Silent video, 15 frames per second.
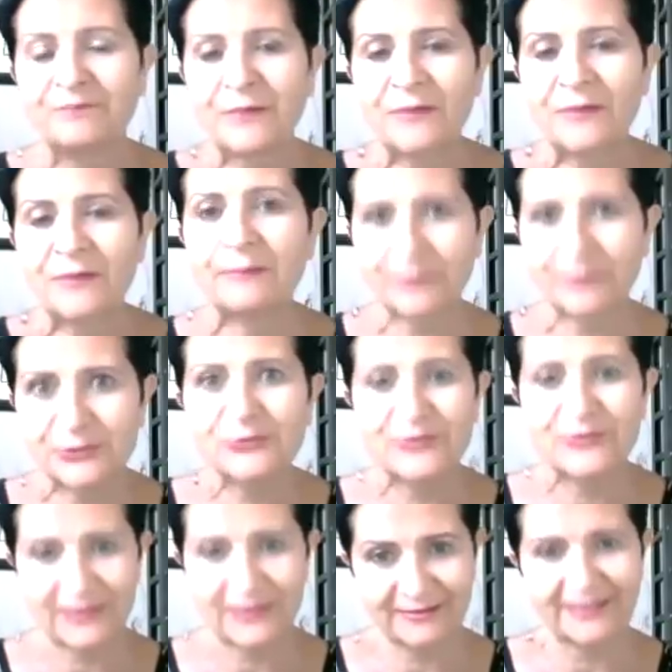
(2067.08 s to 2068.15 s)
people do
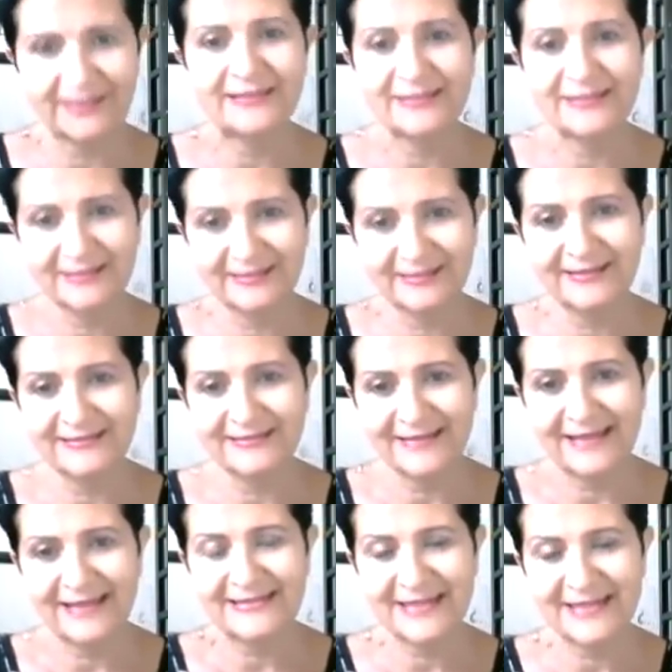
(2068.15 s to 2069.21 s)
things like this
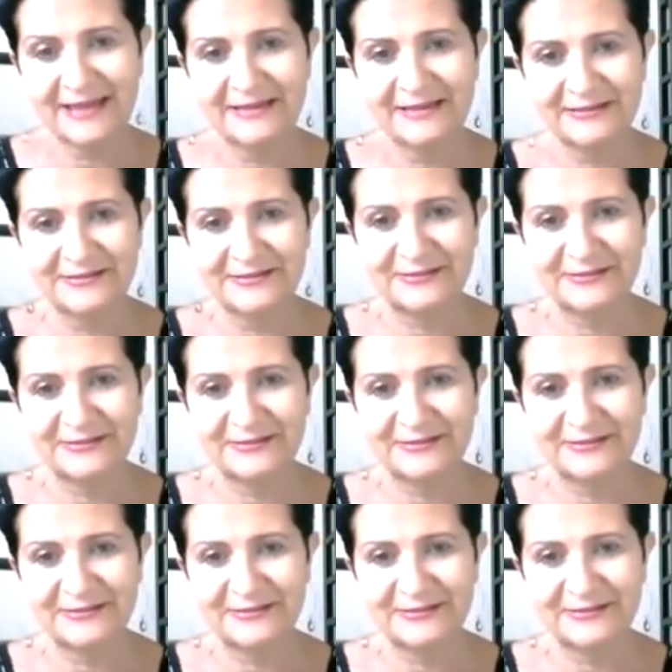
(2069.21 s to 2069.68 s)
and take it.